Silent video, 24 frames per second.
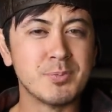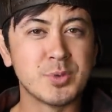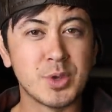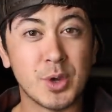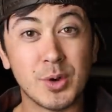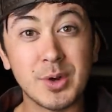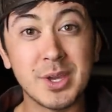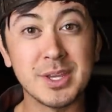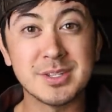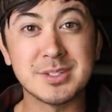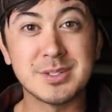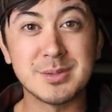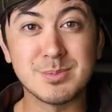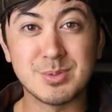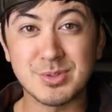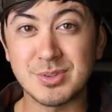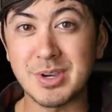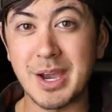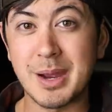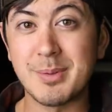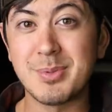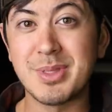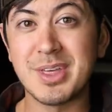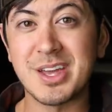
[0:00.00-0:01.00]
Go get
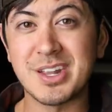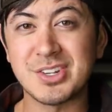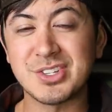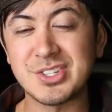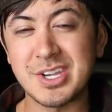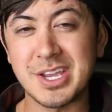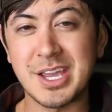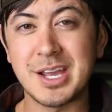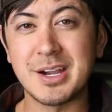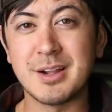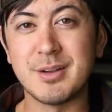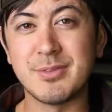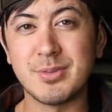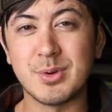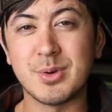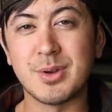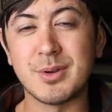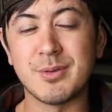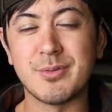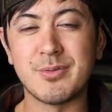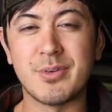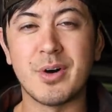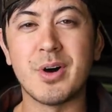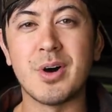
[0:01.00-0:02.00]
subscribed to that channel if you
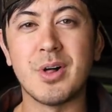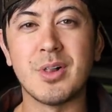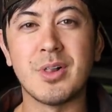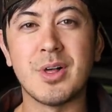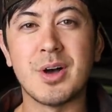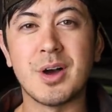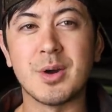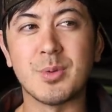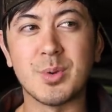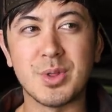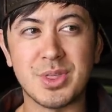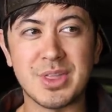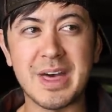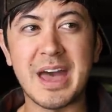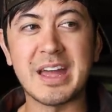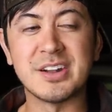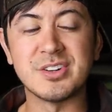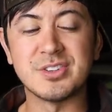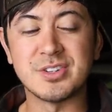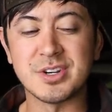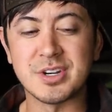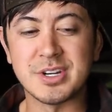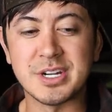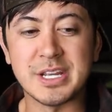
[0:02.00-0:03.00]
want to follow along with
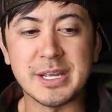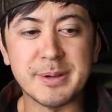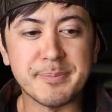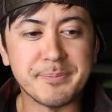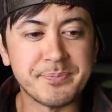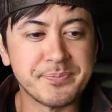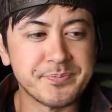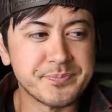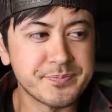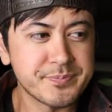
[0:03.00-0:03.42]
that journey.